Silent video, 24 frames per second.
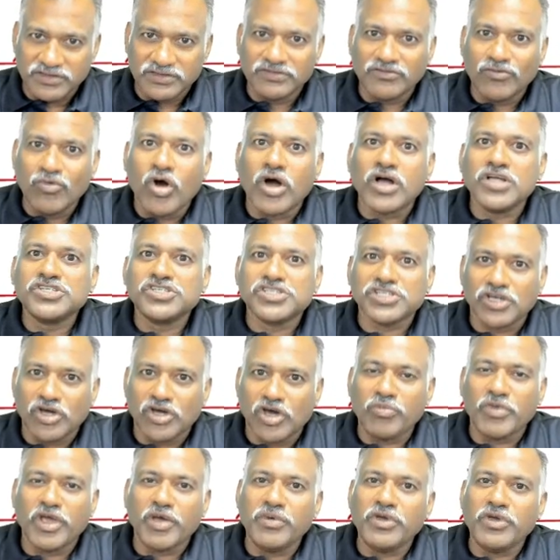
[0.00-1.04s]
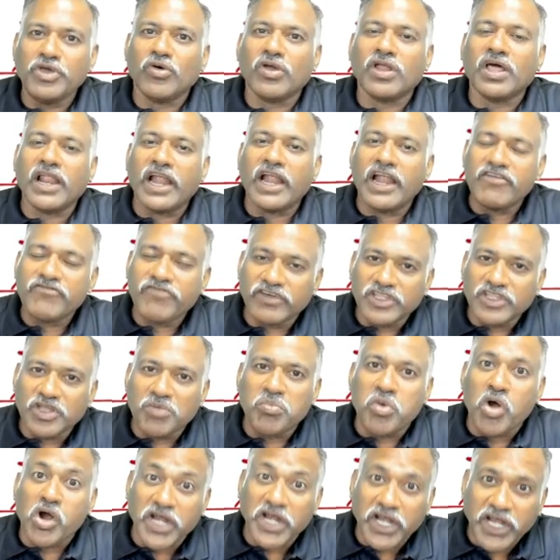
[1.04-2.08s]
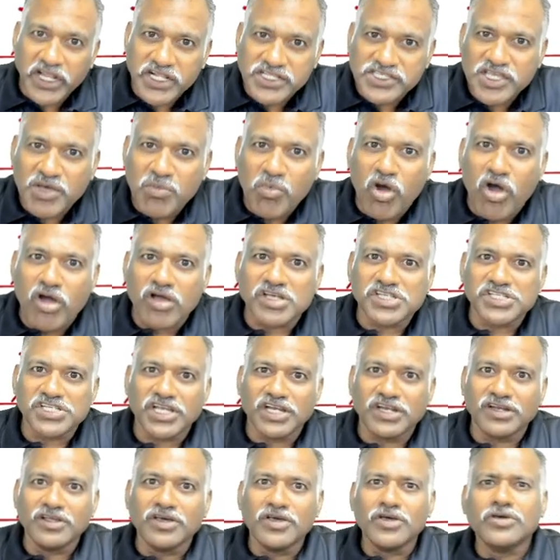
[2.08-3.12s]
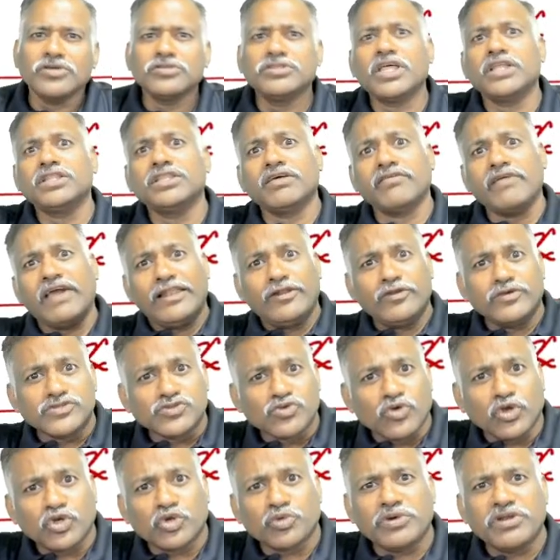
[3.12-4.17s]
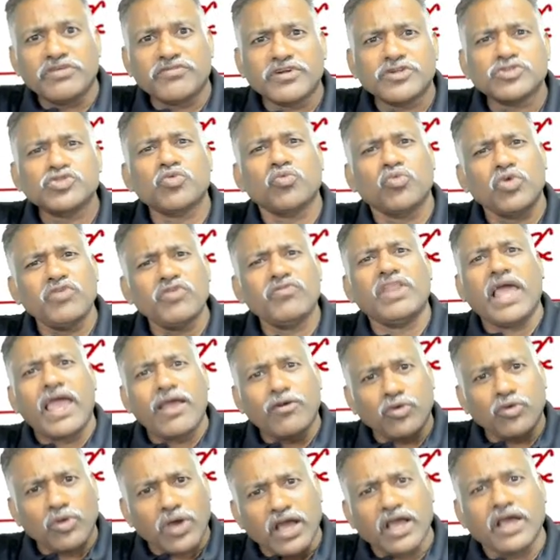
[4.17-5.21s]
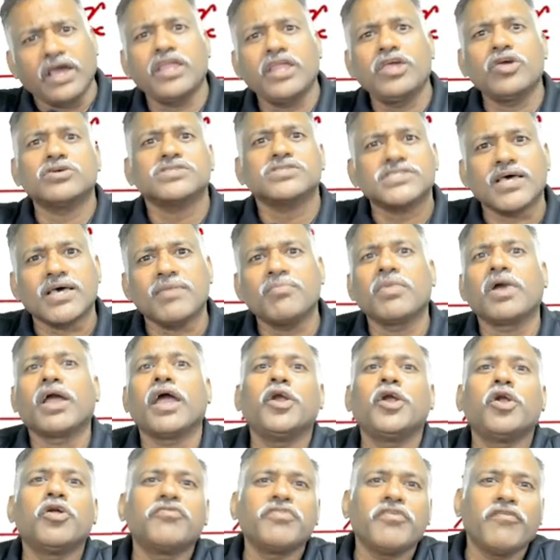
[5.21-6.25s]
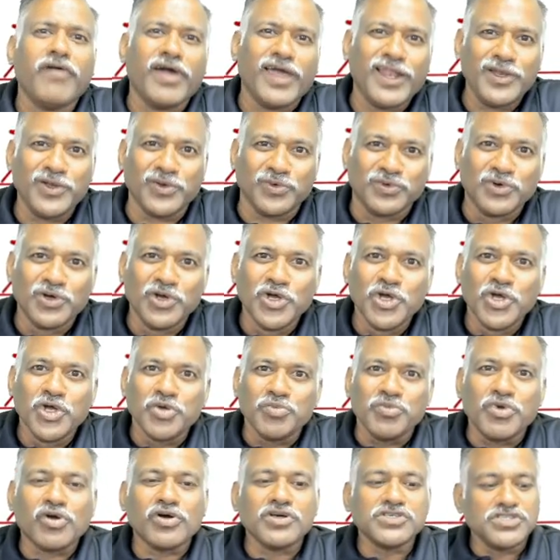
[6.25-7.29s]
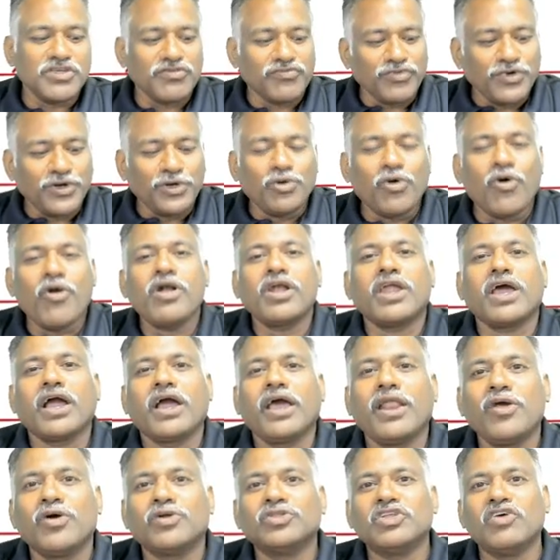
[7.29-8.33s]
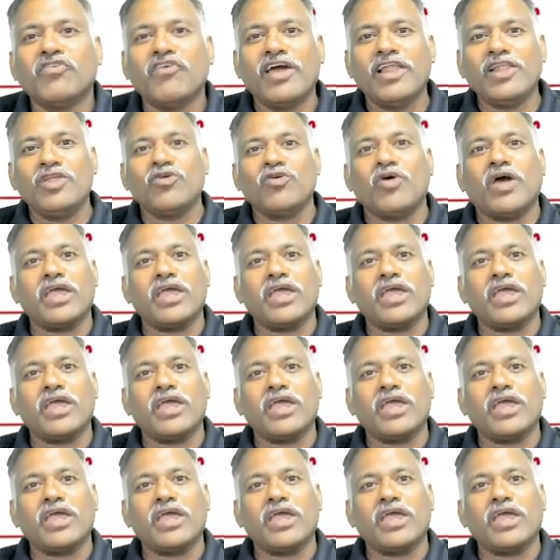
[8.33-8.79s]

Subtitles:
watch, or maybe your grandfather bought it in some auction, then the value is going to be different. So we will have to agree on some kind of a value, because if we don't agree on the value,